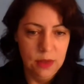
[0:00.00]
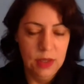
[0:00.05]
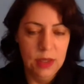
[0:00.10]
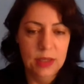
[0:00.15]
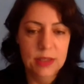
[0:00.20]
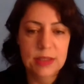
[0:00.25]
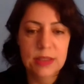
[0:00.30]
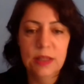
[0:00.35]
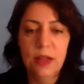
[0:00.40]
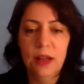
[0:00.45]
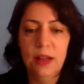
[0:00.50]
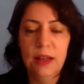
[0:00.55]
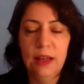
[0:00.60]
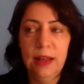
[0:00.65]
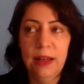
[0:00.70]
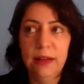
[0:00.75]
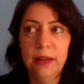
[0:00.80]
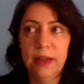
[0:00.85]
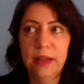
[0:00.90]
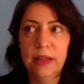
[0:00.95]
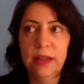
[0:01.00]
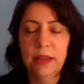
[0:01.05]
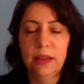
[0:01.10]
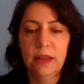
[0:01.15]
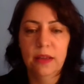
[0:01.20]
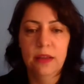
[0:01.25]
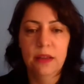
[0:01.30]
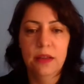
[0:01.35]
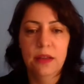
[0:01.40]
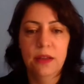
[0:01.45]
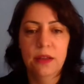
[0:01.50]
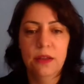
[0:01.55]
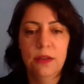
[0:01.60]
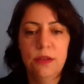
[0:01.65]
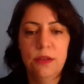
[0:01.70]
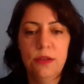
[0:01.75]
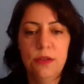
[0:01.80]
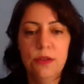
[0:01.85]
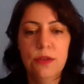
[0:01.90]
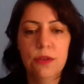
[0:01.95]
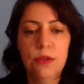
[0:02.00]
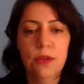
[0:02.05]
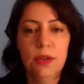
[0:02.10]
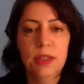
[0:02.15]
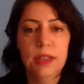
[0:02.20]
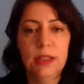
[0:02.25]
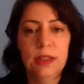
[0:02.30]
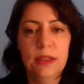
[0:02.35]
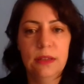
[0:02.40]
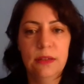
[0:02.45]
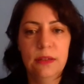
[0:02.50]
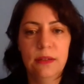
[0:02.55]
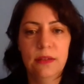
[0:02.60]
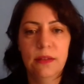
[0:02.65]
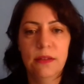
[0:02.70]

It's not like you're gonna